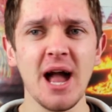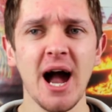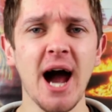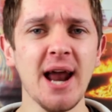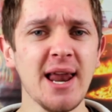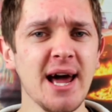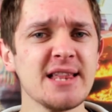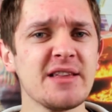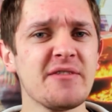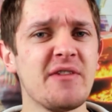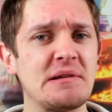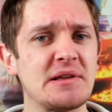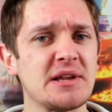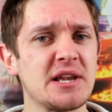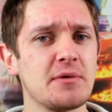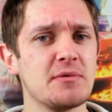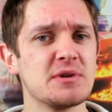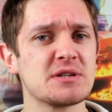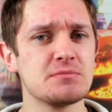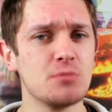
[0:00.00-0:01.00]
I like the fact that
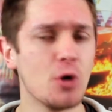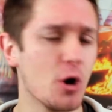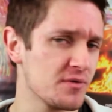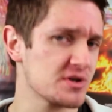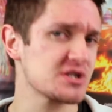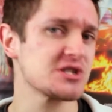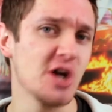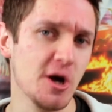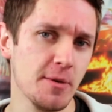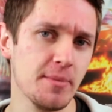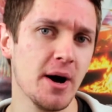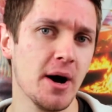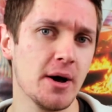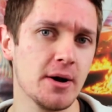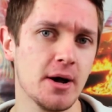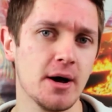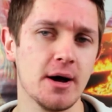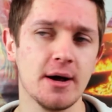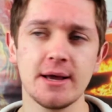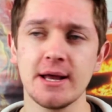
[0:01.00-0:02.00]
it was more of a slow
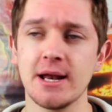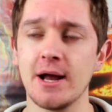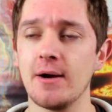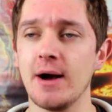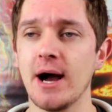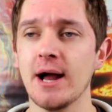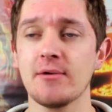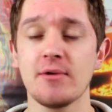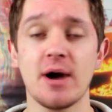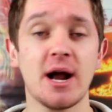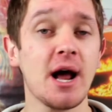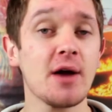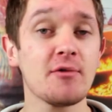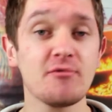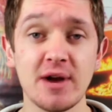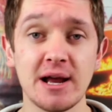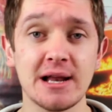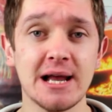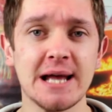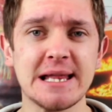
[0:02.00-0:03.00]
burner, you know, and I
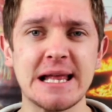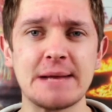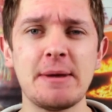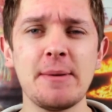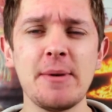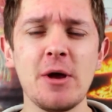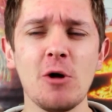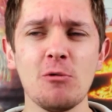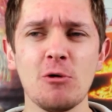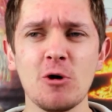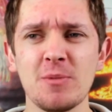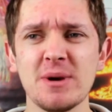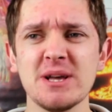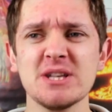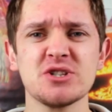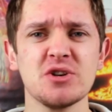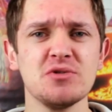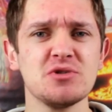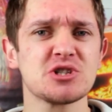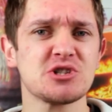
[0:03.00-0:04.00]
really like that. Maybe it will be
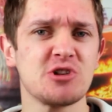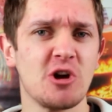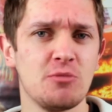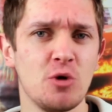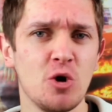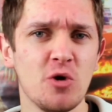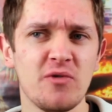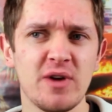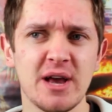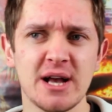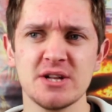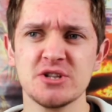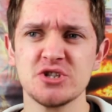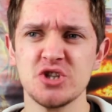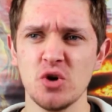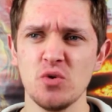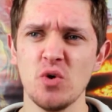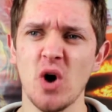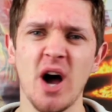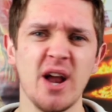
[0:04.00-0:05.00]
too slow moving and
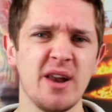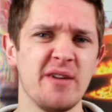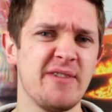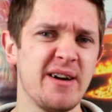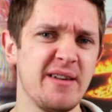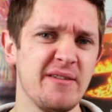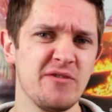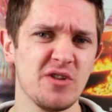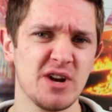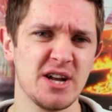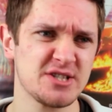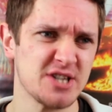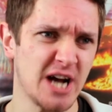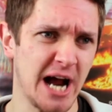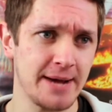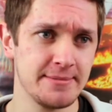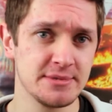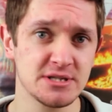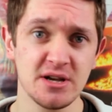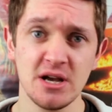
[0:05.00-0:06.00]
too uneventful at
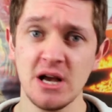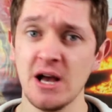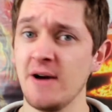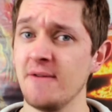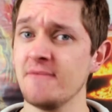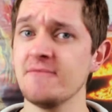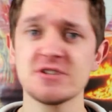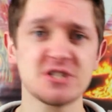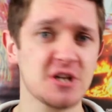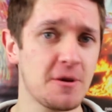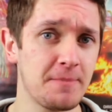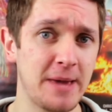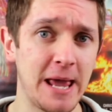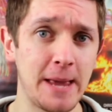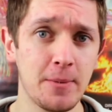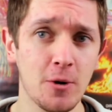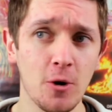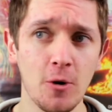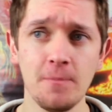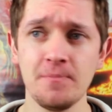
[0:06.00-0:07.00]
times for some
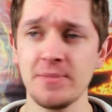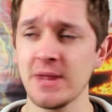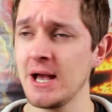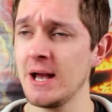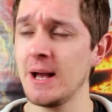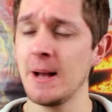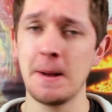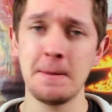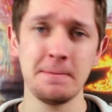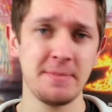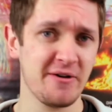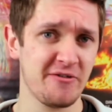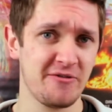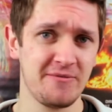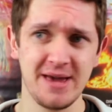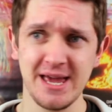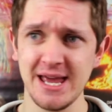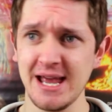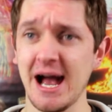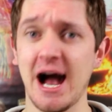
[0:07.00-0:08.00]
people, but for
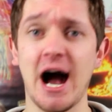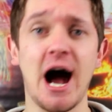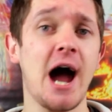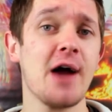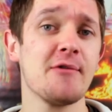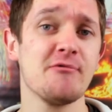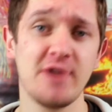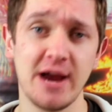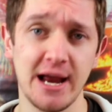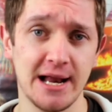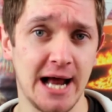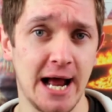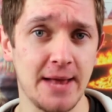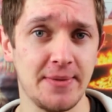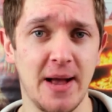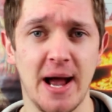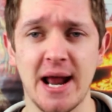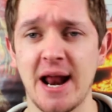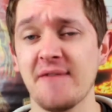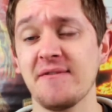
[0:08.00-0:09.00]
me, I really like
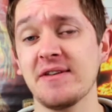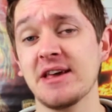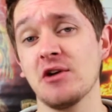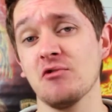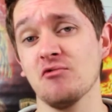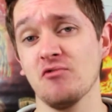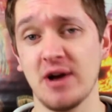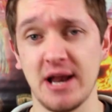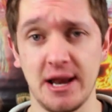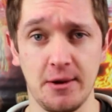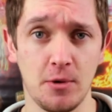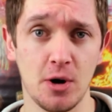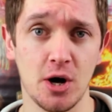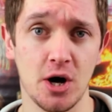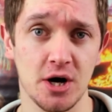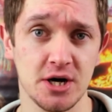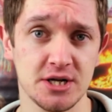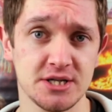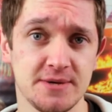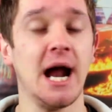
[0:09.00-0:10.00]
that, and I think it really
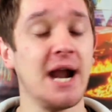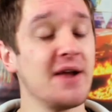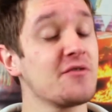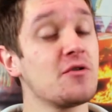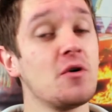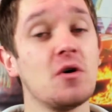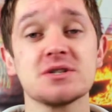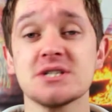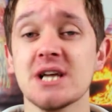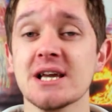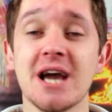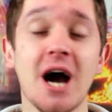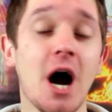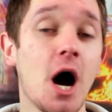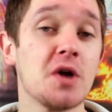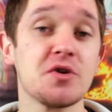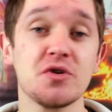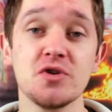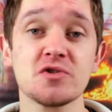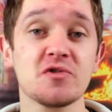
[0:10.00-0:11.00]
works. And of course, I
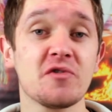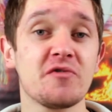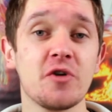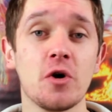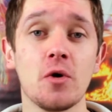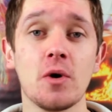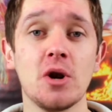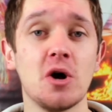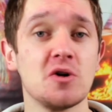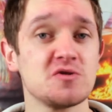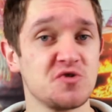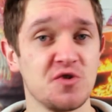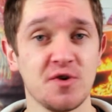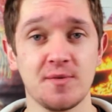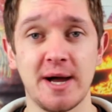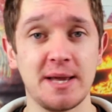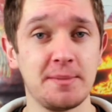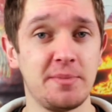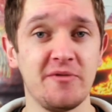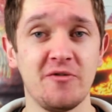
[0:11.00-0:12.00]
can't do this review and not talk
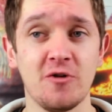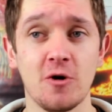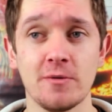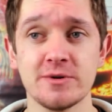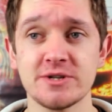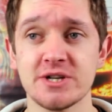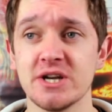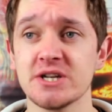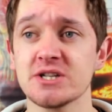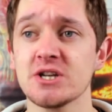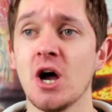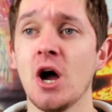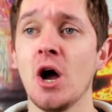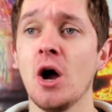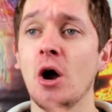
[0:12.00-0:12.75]
about the performances.